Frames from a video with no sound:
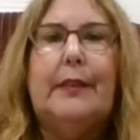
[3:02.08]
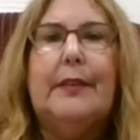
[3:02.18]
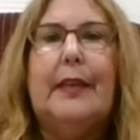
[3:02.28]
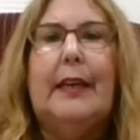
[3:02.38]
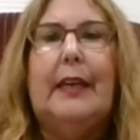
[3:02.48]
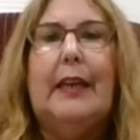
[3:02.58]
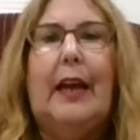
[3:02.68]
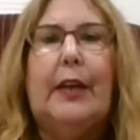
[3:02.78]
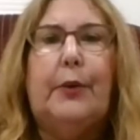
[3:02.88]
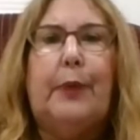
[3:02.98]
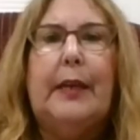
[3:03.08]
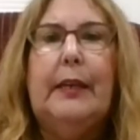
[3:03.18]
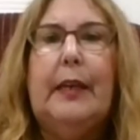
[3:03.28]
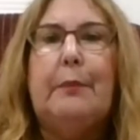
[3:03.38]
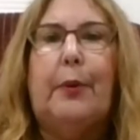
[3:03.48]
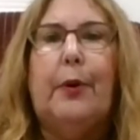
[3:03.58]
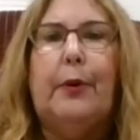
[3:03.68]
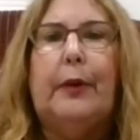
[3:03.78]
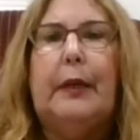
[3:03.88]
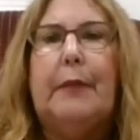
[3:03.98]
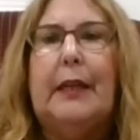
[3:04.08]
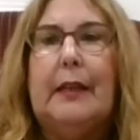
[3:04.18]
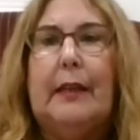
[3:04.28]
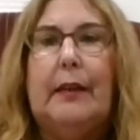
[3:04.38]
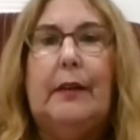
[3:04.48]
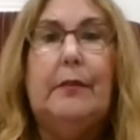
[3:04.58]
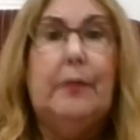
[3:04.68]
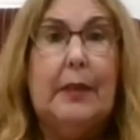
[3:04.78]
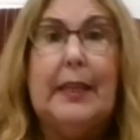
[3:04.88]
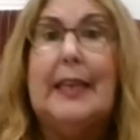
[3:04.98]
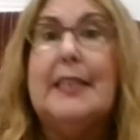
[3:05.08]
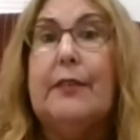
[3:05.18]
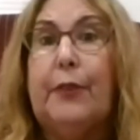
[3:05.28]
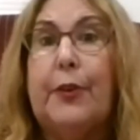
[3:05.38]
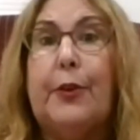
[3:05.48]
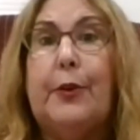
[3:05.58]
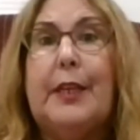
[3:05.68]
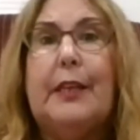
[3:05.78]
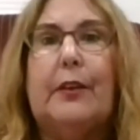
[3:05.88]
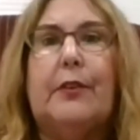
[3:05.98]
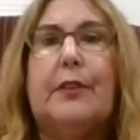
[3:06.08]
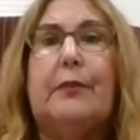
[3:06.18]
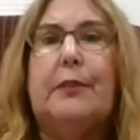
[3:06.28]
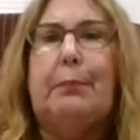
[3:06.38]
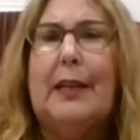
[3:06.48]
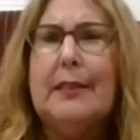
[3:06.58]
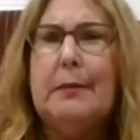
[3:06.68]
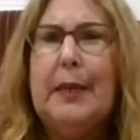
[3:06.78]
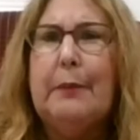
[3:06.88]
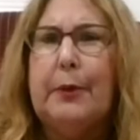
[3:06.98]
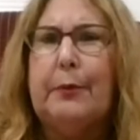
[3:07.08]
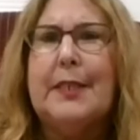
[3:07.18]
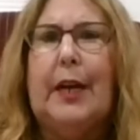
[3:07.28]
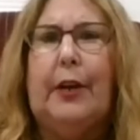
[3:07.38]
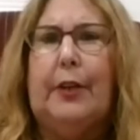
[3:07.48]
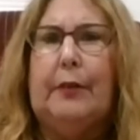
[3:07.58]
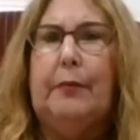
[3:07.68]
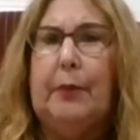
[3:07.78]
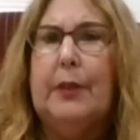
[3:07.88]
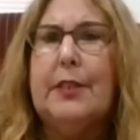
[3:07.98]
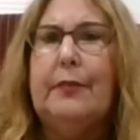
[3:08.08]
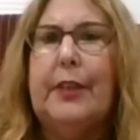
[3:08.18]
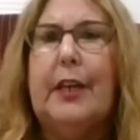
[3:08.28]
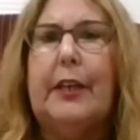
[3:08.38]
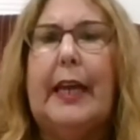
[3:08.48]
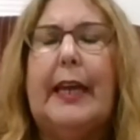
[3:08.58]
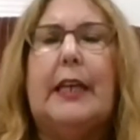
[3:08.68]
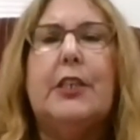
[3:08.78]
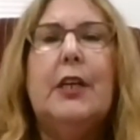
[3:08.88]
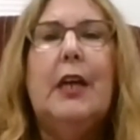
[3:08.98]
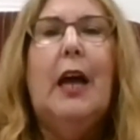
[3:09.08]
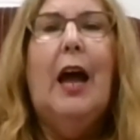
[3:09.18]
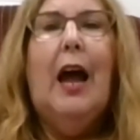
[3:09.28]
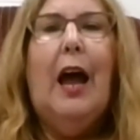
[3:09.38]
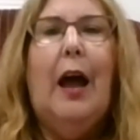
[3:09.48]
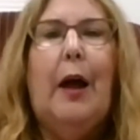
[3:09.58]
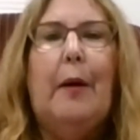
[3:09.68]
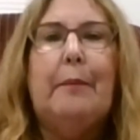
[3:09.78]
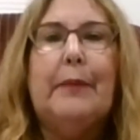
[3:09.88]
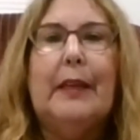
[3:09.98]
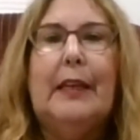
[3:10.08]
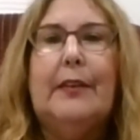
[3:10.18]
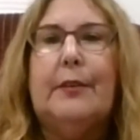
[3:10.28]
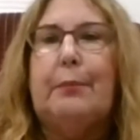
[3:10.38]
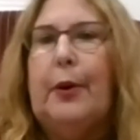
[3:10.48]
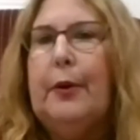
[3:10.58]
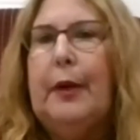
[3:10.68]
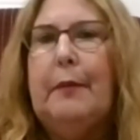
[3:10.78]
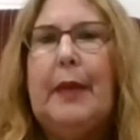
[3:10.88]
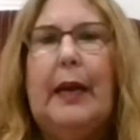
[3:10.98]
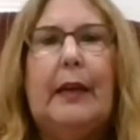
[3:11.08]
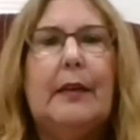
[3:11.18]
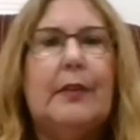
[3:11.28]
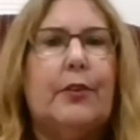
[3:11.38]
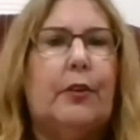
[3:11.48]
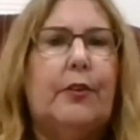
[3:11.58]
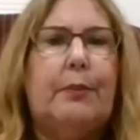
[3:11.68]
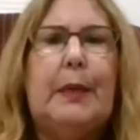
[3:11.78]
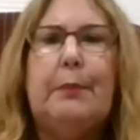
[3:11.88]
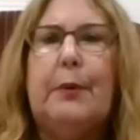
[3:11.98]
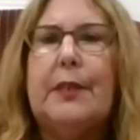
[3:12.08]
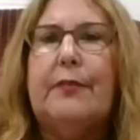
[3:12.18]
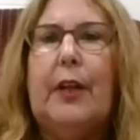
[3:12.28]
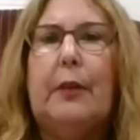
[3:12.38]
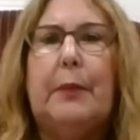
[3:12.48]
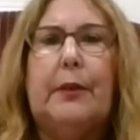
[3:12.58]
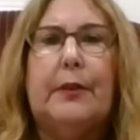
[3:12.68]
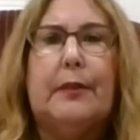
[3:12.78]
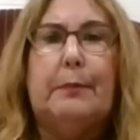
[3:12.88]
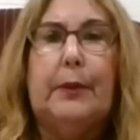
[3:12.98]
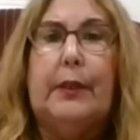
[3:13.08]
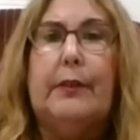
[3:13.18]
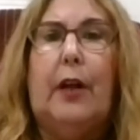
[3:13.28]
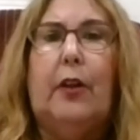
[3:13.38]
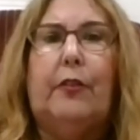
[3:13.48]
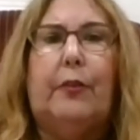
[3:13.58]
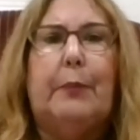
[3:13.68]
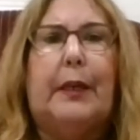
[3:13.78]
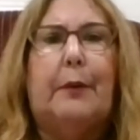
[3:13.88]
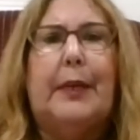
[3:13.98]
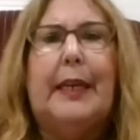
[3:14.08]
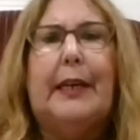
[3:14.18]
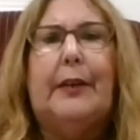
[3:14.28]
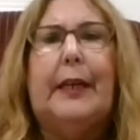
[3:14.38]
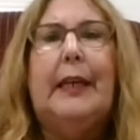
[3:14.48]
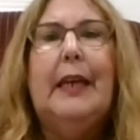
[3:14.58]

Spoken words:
and I created a program that I did for 30 years and was blessed to be able to retire at a relatively young age. It is a program that serves people with developmental disabilities all over Montgomery County.